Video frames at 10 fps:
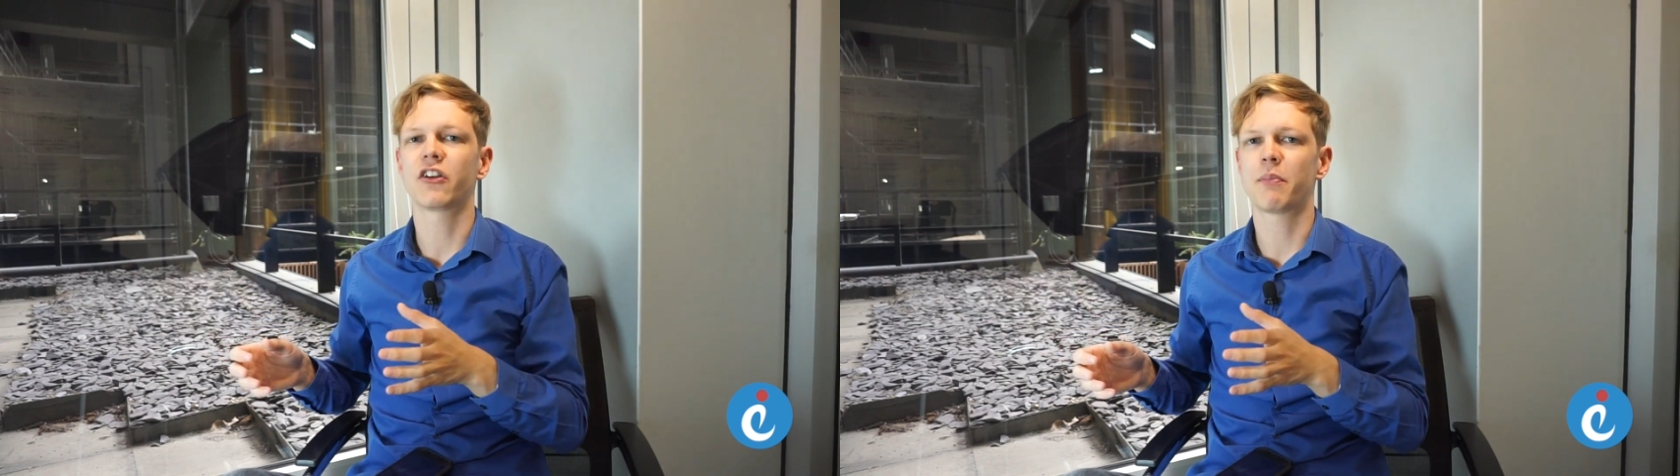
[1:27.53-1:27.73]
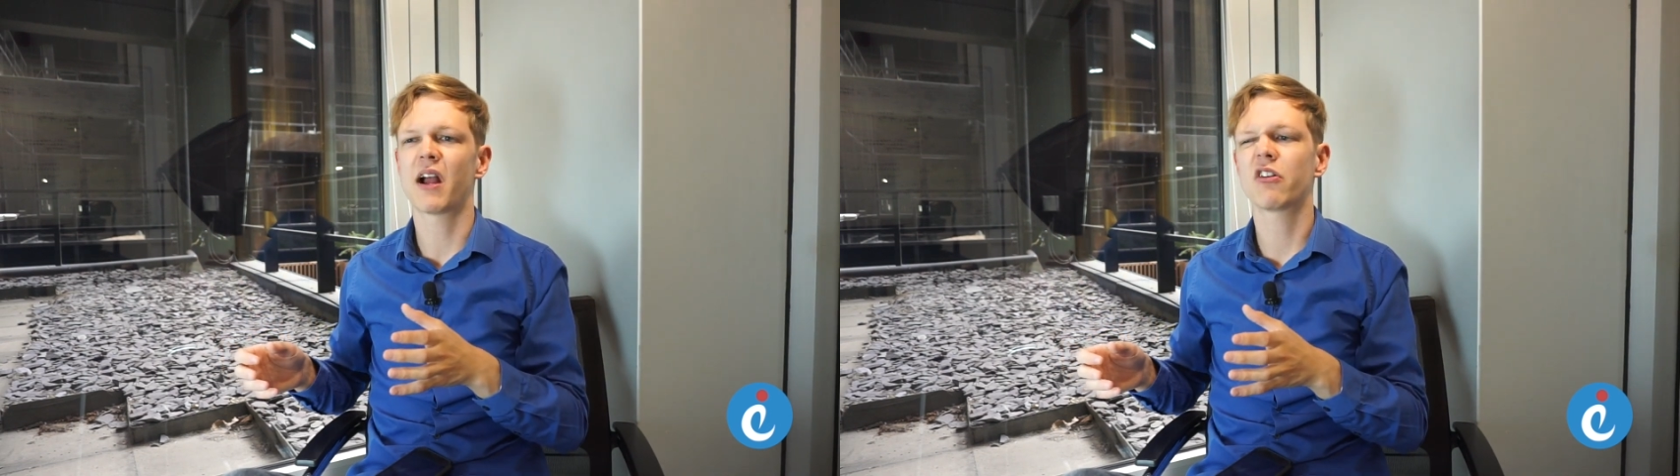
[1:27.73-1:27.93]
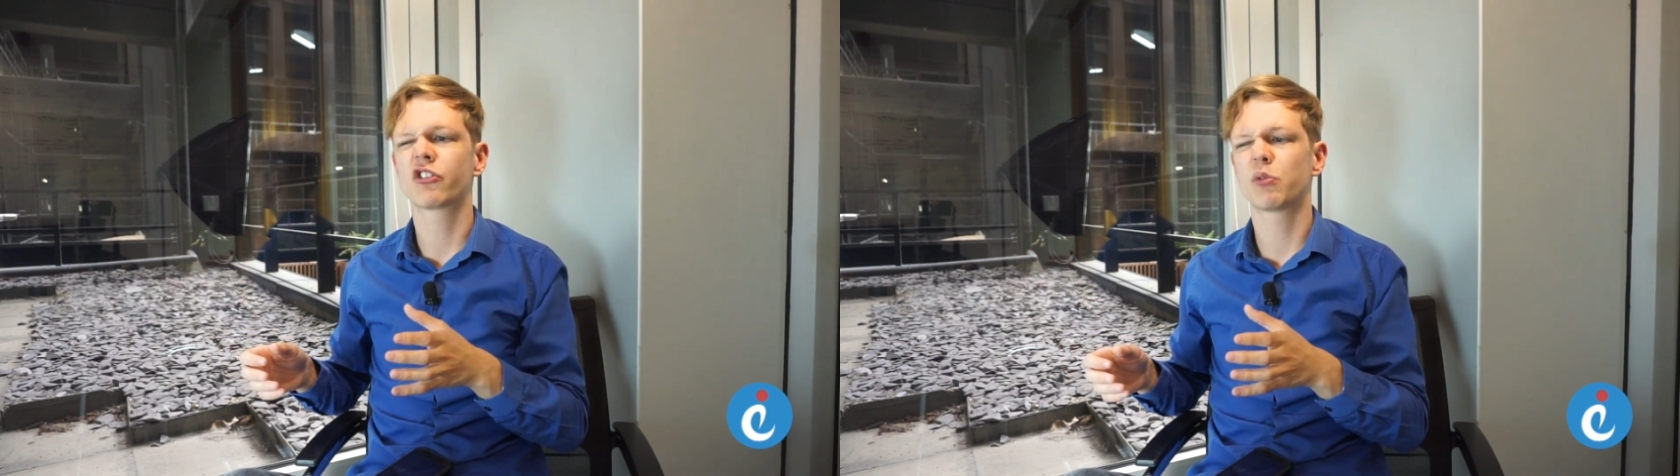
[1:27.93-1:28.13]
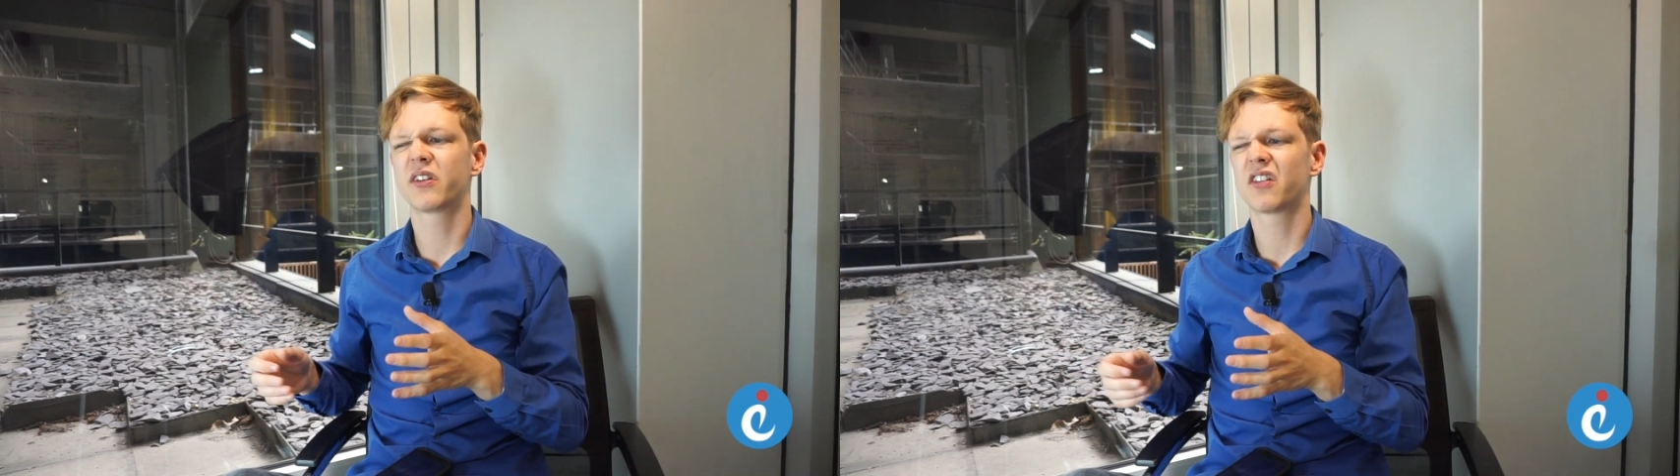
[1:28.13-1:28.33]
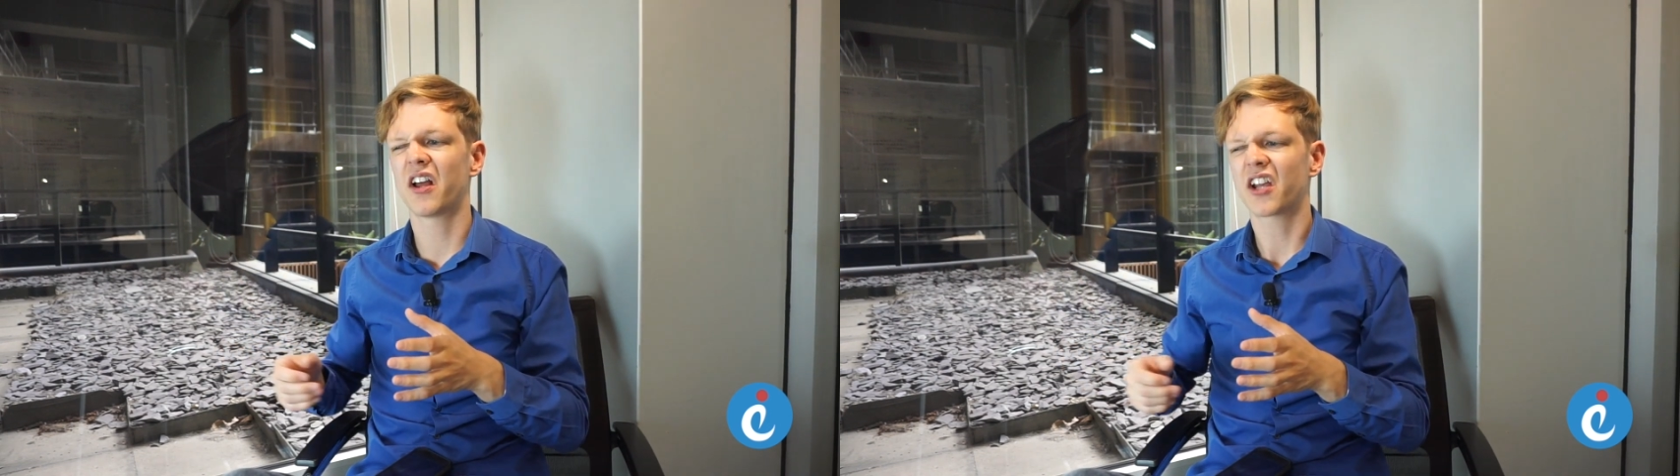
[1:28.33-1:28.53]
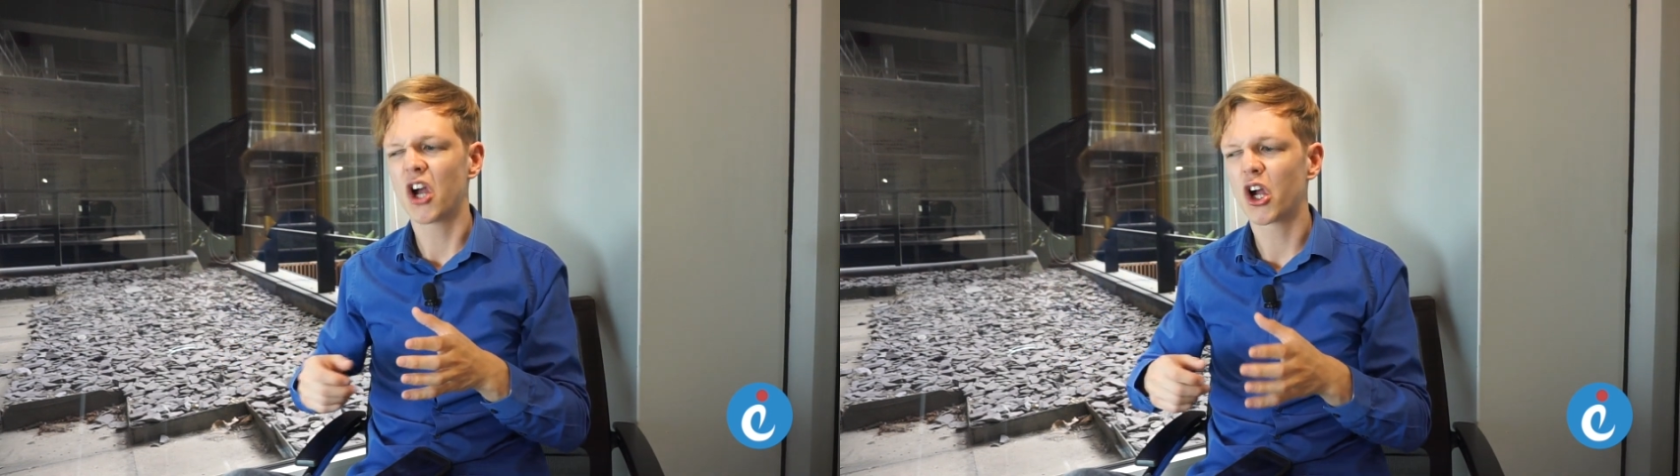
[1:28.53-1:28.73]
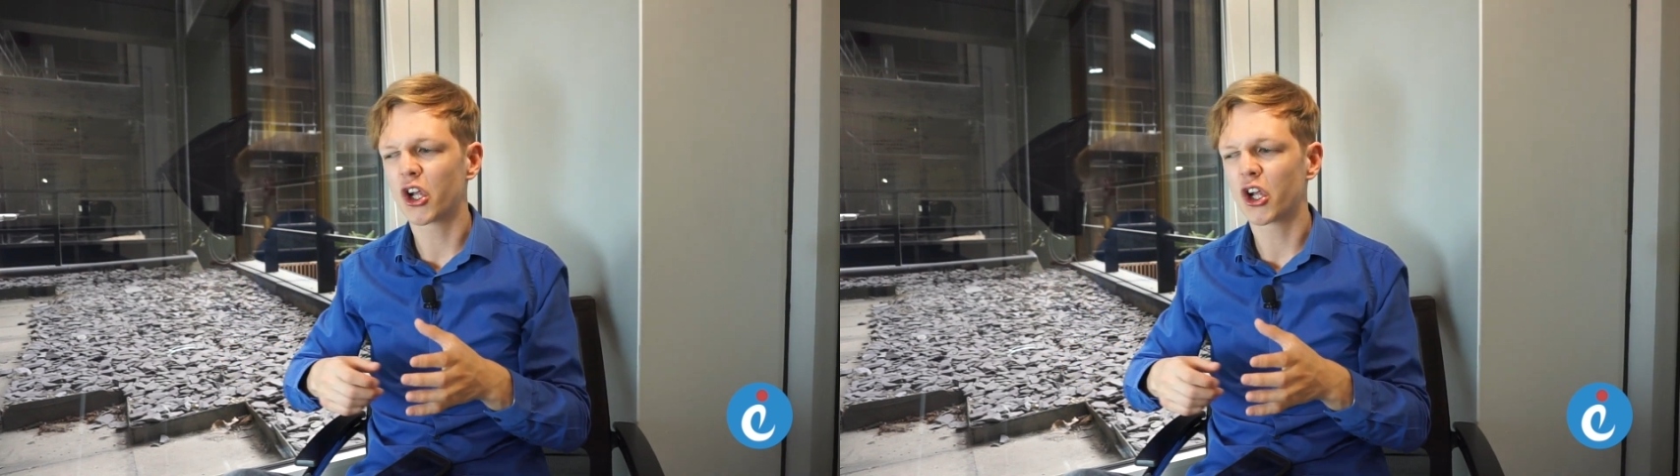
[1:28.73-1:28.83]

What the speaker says: your parents are always like,